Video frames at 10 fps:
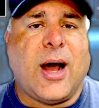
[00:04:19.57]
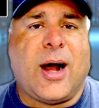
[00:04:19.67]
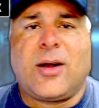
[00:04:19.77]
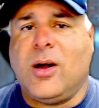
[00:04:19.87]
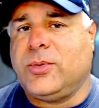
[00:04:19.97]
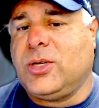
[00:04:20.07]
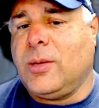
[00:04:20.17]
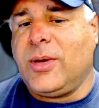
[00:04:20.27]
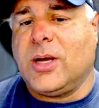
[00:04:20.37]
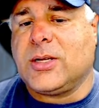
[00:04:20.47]
I come to you
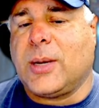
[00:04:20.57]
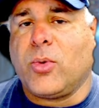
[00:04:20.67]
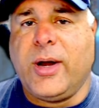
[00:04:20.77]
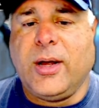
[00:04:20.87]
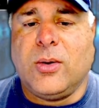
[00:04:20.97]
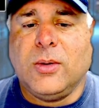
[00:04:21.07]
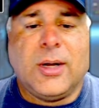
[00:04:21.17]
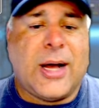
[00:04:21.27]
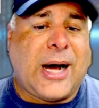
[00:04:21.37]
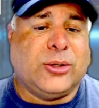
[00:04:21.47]
because I'm real.
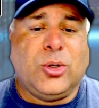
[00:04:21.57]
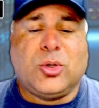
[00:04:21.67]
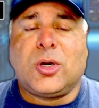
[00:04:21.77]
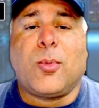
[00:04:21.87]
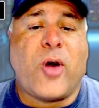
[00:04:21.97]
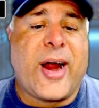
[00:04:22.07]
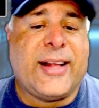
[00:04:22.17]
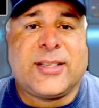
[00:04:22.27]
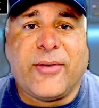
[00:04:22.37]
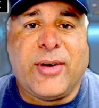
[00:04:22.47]
I'll do some
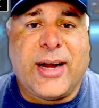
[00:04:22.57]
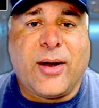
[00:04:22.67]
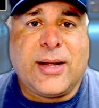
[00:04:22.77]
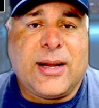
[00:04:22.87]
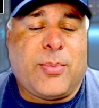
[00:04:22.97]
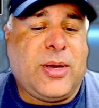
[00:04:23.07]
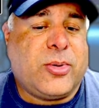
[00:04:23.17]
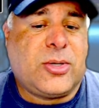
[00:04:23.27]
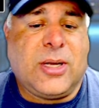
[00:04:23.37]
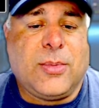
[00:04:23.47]
rants every now and then that
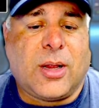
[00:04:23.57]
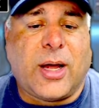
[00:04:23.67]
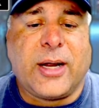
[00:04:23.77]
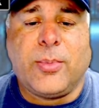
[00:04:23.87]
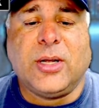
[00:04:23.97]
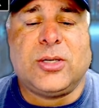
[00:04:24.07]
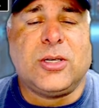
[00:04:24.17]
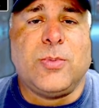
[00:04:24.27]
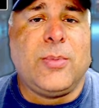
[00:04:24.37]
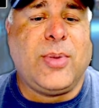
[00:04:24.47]
people seem to like, but it's
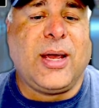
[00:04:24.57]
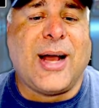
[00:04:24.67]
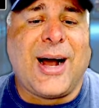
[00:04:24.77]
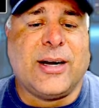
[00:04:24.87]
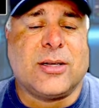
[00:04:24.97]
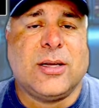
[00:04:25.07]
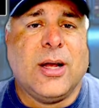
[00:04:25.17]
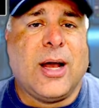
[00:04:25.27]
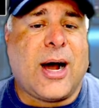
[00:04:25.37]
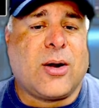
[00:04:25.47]
just me being honest.
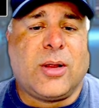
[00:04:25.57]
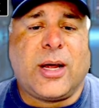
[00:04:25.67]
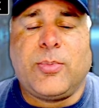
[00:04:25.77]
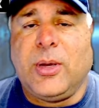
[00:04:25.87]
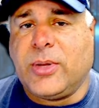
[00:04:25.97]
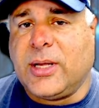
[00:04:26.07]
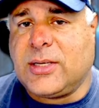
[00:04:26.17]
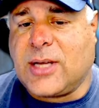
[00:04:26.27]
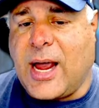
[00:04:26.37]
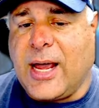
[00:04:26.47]
I don't like people that
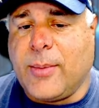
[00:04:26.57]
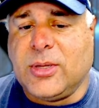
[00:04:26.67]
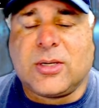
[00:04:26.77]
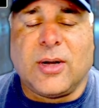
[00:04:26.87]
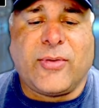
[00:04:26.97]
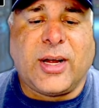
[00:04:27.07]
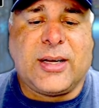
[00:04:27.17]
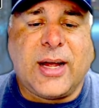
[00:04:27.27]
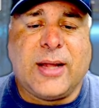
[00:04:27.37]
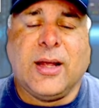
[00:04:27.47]
scam and stuff like
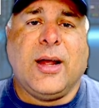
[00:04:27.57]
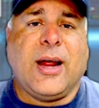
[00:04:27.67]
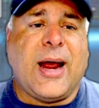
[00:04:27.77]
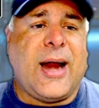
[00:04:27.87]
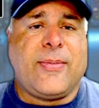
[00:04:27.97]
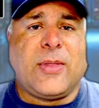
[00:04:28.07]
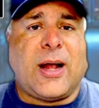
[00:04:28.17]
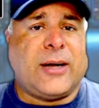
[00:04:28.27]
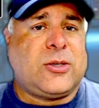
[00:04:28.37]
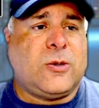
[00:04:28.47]
that. And
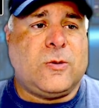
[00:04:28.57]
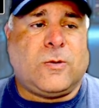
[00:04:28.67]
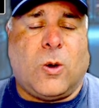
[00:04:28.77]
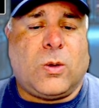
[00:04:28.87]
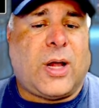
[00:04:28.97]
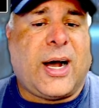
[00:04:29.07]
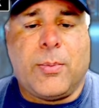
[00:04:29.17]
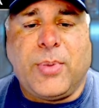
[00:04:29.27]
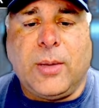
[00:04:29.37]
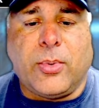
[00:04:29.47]
I don't lie to
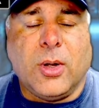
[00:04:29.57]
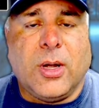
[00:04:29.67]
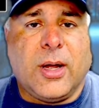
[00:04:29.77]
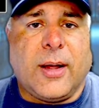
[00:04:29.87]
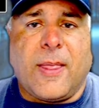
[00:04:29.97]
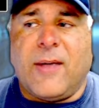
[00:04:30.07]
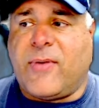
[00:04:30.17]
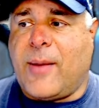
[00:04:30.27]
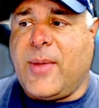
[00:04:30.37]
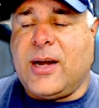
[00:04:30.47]
people. If
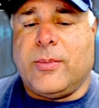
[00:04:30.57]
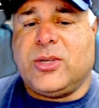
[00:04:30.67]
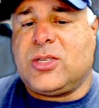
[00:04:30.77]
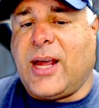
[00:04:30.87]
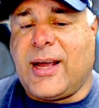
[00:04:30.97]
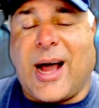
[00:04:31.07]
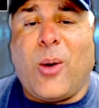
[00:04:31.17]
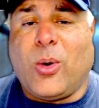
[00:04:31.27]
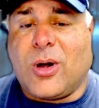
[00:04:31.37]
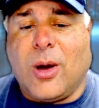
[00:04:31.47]
I made a mistake, I
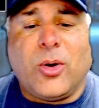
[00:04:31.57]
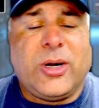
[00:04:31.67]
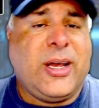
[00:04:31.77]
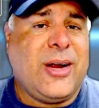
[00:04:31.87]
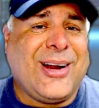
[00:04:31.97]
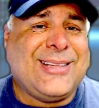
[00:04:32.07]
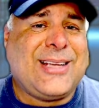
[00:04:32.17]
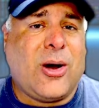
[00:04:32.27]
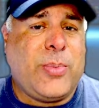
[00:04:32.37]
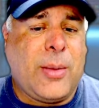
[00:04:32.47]
will come on here and
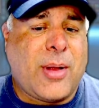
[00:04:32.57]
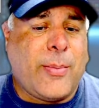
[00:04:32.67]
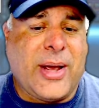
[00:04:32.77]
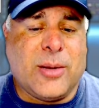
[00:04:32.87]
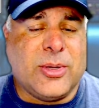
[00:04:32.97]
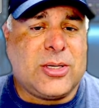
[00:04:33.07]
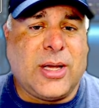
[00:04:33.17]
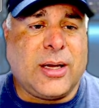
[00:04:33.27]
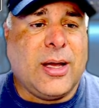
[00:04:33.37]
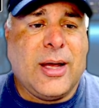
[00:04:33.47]
tell people I made a
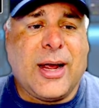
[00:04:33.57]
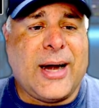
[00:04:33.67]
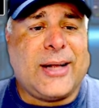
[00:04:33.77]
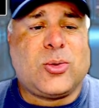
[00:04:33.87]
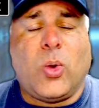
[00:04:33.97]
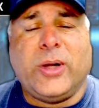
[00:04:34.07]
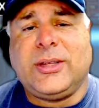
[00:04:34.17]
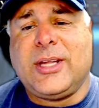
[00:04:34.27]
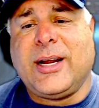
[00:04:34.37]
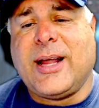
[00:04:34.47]
mistake. And that's one
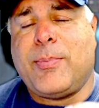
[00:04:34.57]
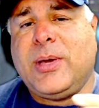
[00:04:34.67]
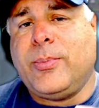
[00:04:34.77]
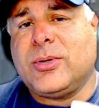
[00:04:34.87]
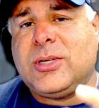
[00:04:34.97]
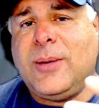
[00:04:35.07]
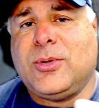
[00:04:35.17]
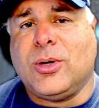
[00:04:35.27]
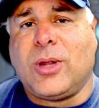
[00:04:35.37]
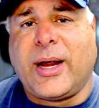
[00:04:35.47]
thing that people seem
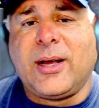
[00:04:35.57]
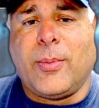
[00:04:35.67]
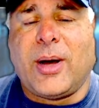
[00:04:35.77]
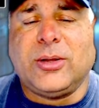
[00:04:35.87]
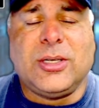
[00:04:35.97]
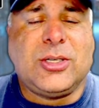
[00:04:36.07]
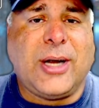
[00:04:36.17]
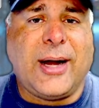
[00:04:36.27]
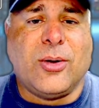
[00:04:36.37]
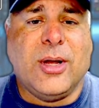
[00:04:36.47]
to like about this
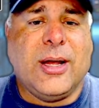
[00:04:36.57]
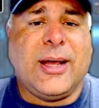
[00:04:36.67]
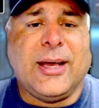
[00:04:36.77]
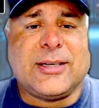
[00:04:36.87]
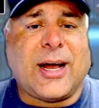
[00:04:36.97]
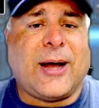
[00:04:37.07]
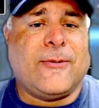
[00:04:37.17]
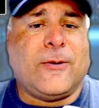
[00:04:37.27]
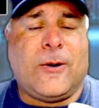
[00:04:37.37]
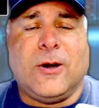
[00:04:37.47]
channel is,
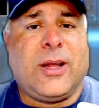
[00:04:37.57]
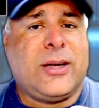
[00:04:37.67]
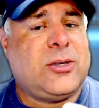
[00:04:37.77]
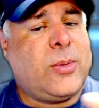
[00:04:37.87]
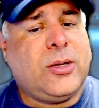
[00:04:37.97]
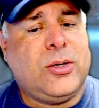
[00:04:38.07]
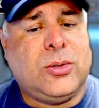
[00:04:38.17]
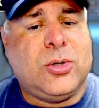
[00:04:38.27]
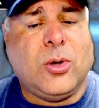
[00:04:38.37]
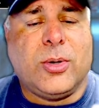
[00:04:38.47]
unlike some other
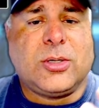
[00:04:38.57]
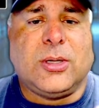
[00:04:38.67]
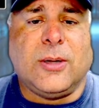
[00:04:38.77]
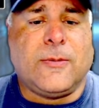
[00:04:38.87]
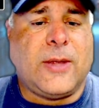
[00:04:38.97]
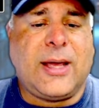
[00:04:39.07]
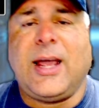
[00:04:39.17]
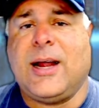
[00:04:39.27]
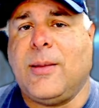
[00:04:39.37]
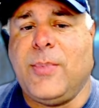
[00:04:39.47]
YouTubers, they
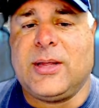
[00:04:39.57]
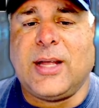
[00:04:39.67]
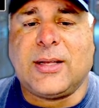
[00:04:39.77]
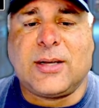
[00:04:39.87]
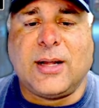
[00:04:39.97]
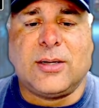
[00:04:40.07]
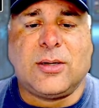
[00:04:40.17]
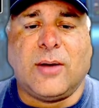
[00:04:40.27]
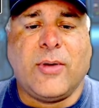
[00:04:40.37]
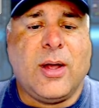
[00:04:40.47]
can't admit that kind of
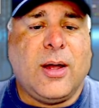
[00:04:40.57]
stuff.